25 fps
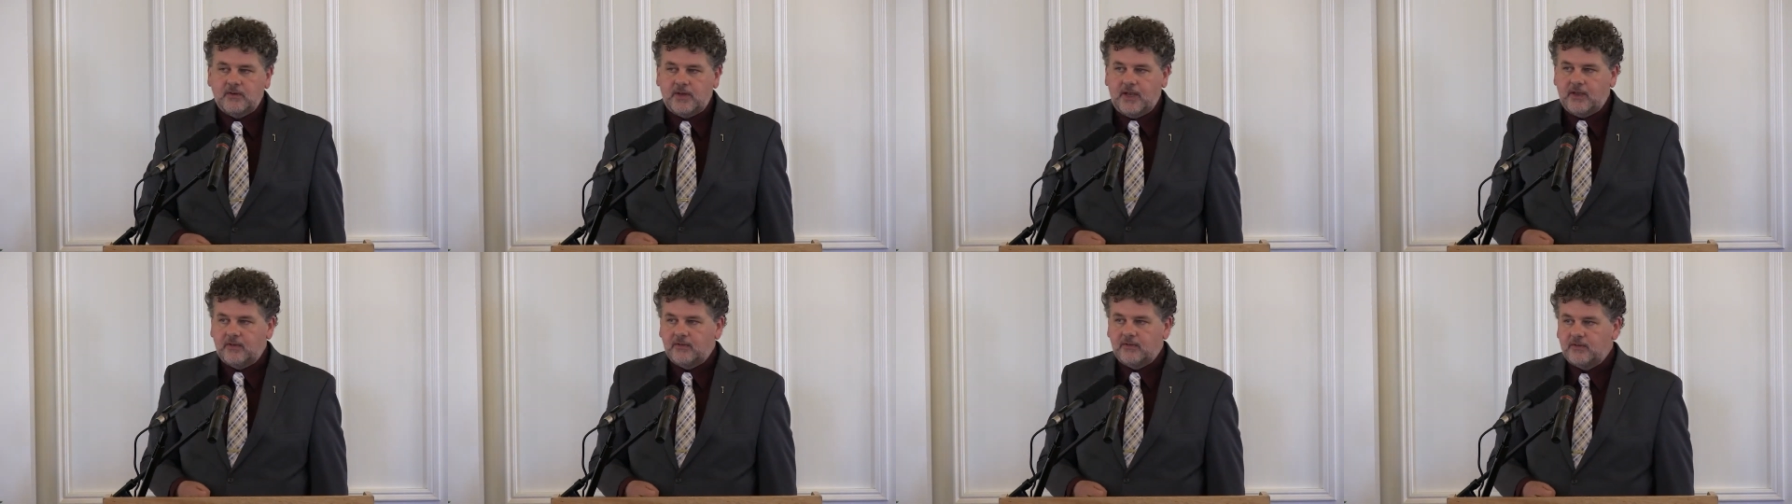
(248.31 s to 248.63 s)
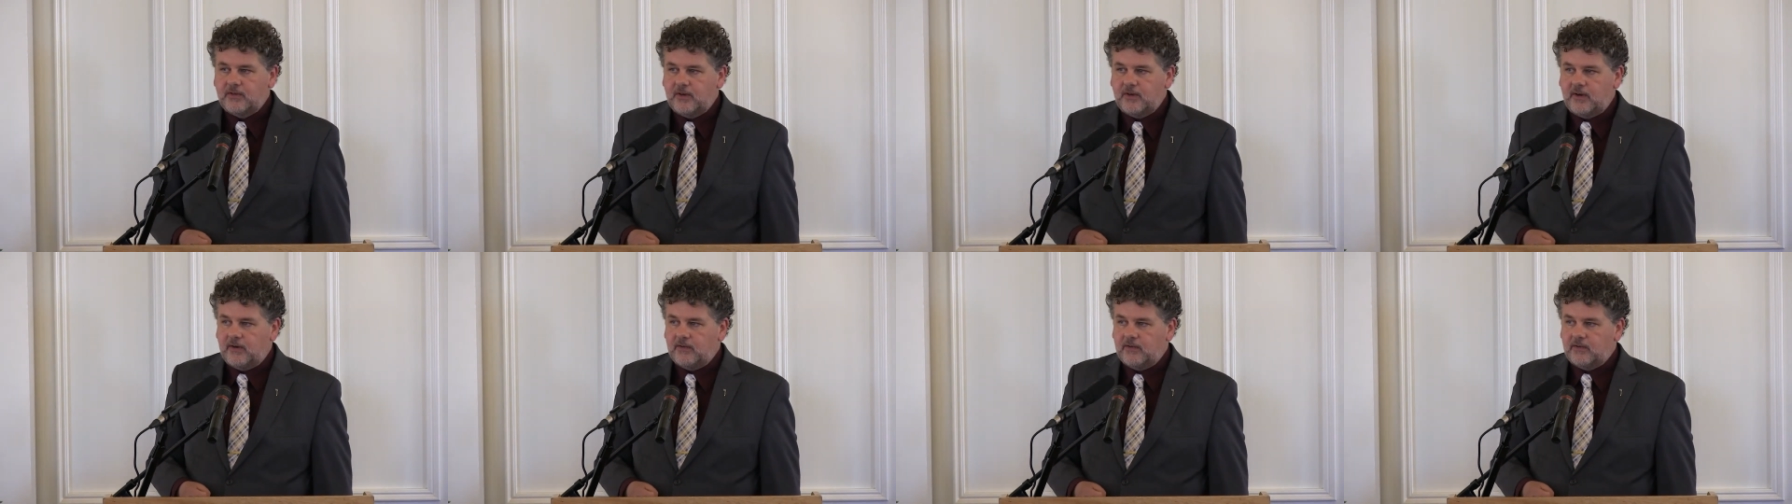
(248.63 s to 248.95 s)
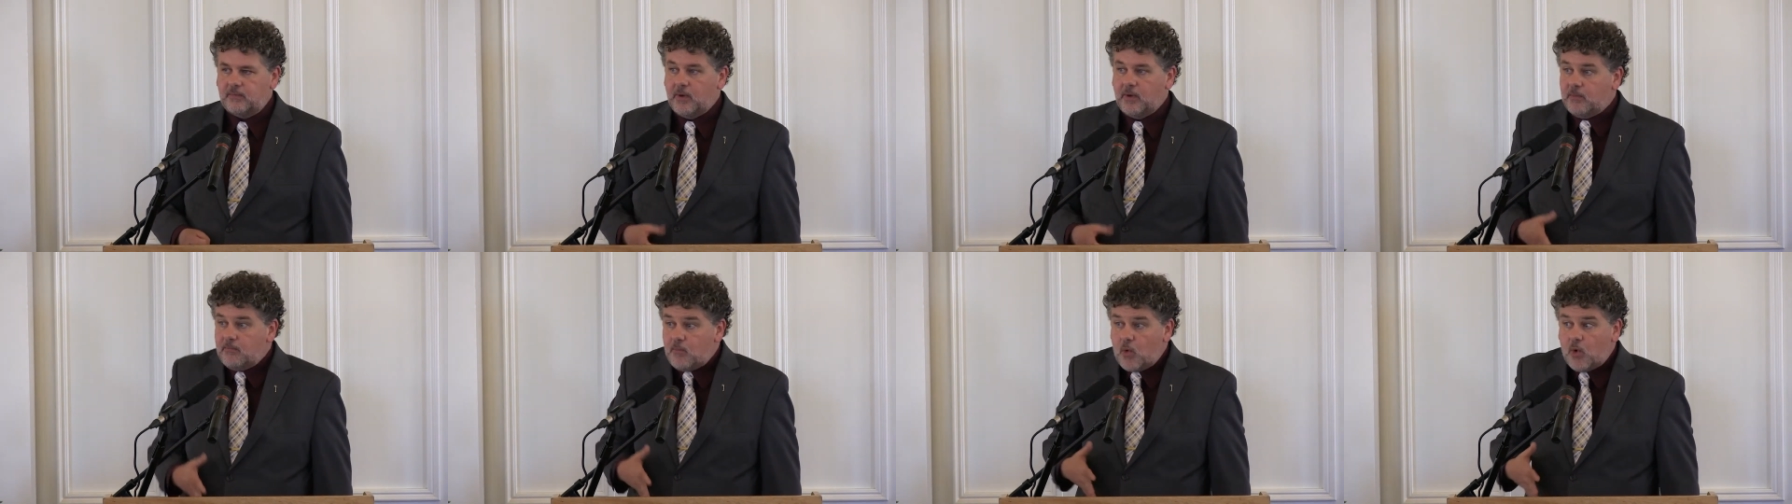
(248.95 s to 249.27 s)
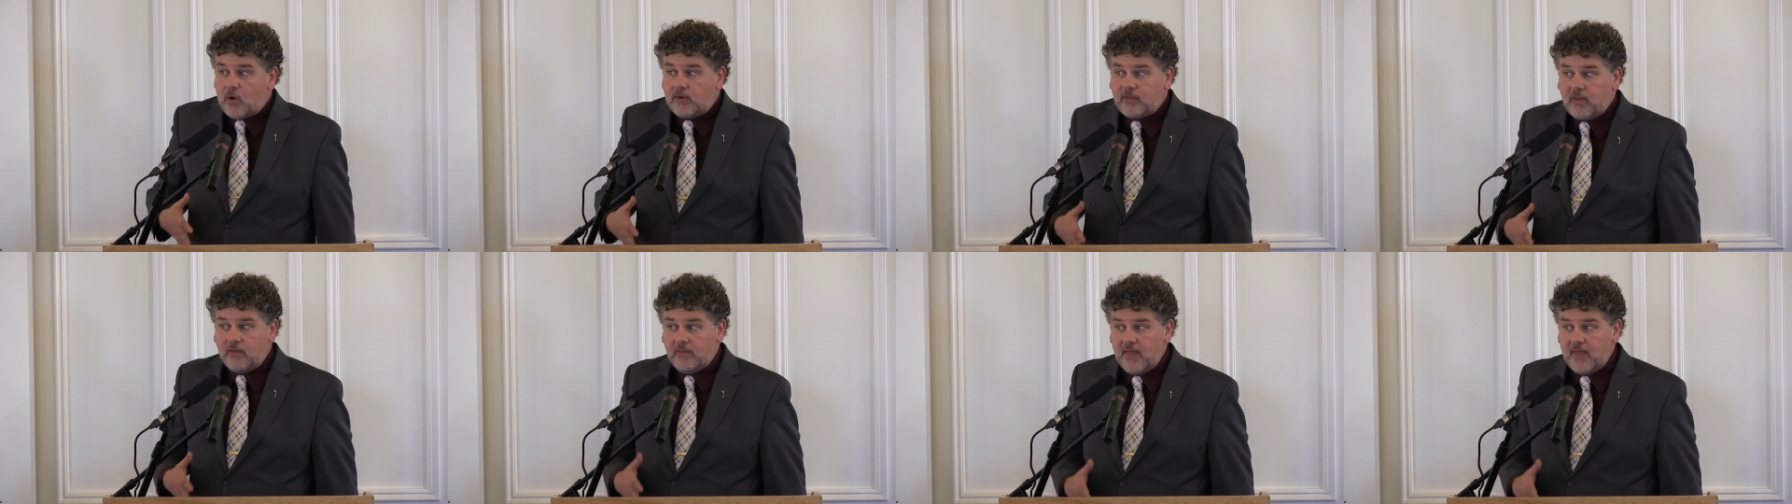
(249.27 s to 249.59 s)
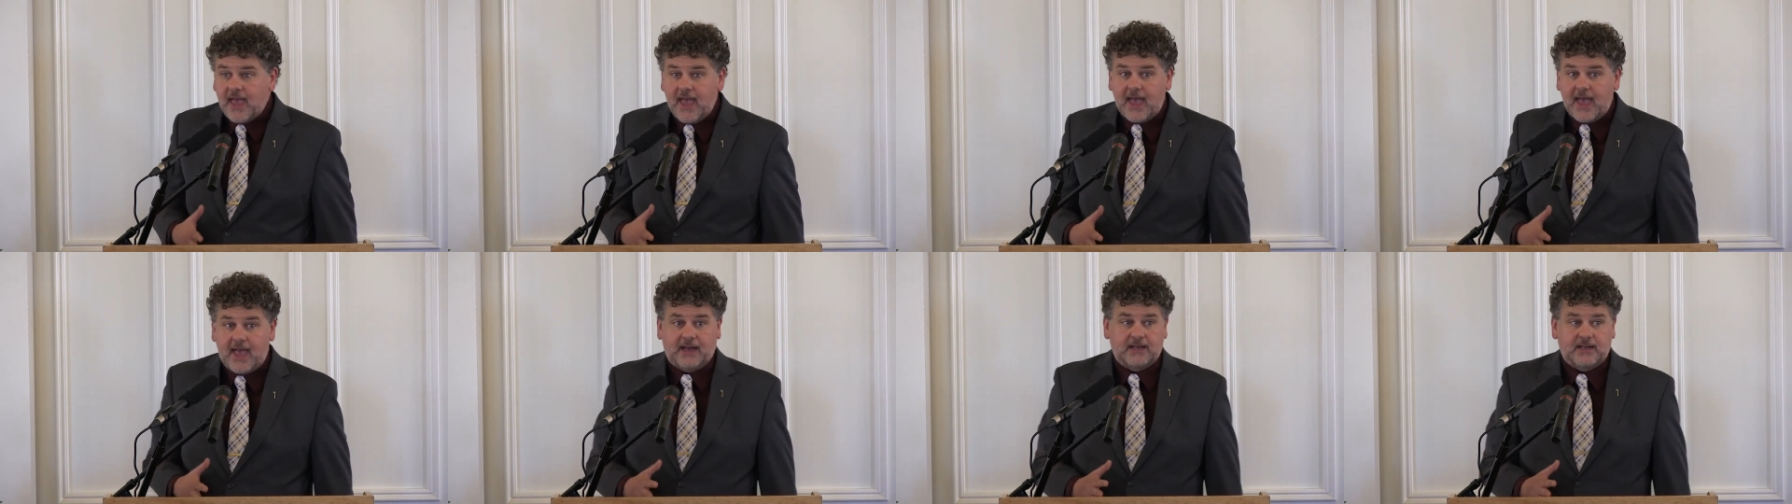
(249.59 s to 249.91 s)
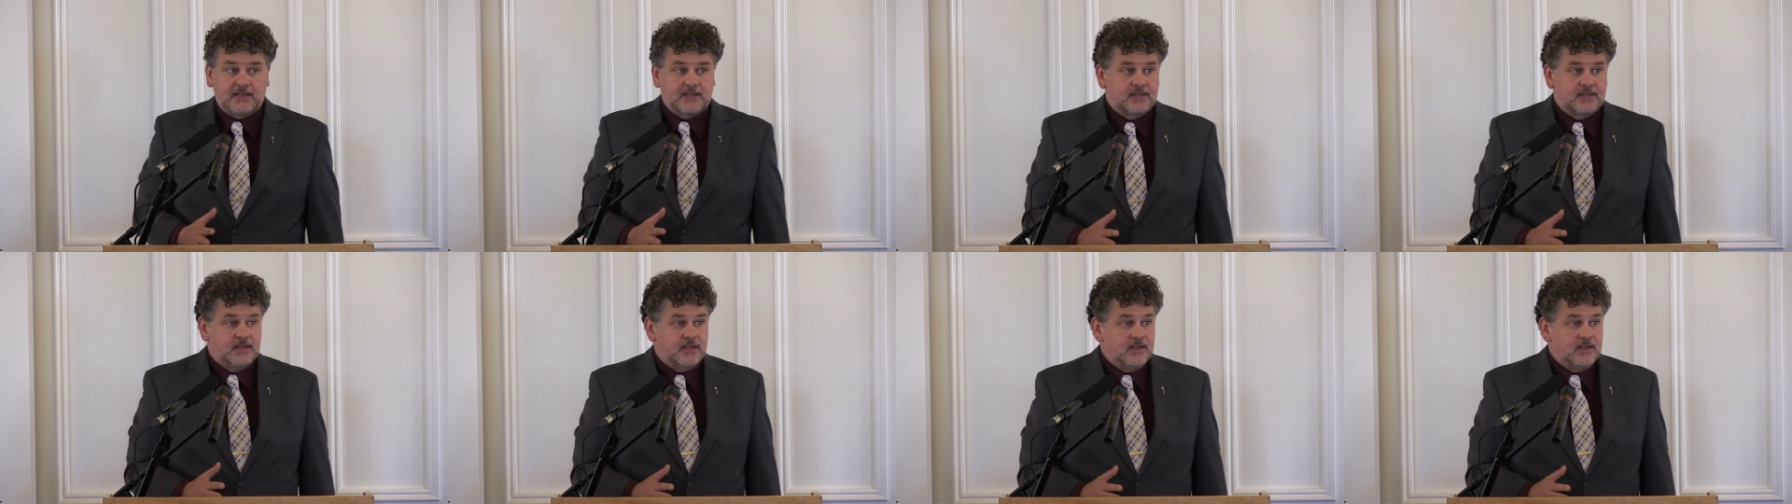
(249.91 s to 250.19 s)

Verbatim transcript: downstairs. But more than that,